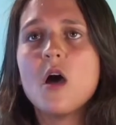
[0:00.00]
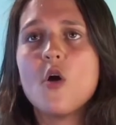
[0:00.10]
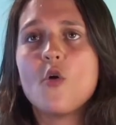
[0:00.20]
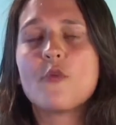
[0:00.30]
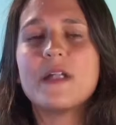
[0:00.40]

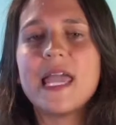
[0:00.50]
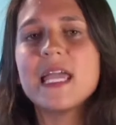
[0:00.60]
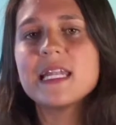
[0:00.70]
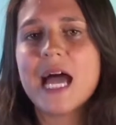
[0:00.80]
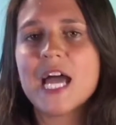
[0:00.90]
Renee
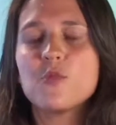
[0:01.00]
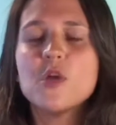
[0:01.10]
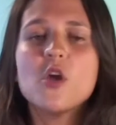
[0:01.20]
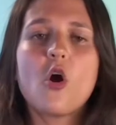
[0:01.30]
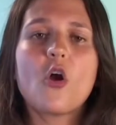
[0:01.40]
and I, we
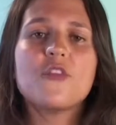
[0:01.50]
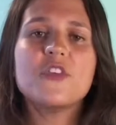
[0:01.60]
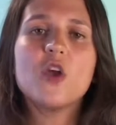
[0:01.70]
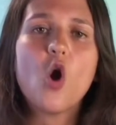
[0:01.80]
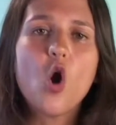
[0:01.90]
are
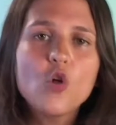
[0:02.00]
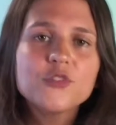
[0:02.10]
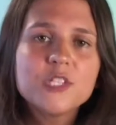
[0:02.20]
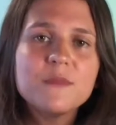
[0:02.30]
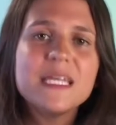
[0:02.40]
the
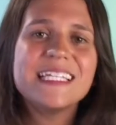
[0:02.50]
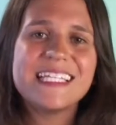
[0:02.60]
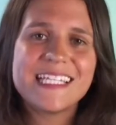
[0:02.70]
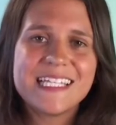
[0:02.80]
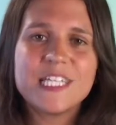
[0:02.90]
ultimate
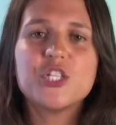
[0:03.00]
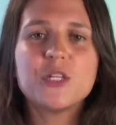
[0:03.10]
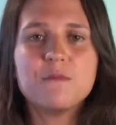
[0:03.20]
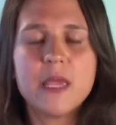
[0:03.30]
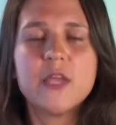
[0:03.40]

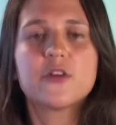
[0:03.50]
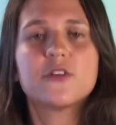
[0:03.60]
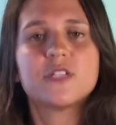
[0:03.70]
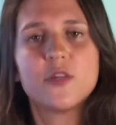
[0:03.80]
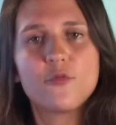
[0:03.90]
decision
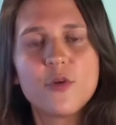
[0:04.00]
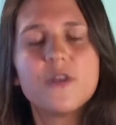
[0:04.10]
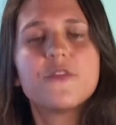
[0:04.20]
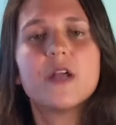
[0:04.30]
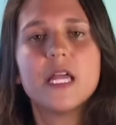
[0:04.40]
makers in
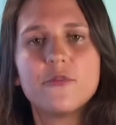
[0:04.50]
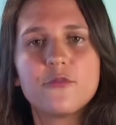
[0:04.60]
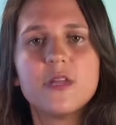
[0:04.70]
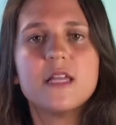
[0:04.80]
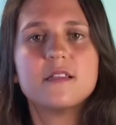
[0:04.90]
River and
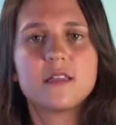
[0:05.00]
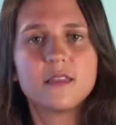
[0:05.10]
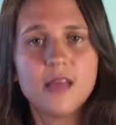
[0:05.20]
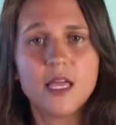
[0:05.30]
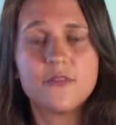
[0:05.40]
Reed's
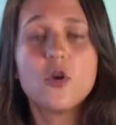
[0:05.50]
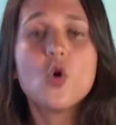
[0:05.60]
life.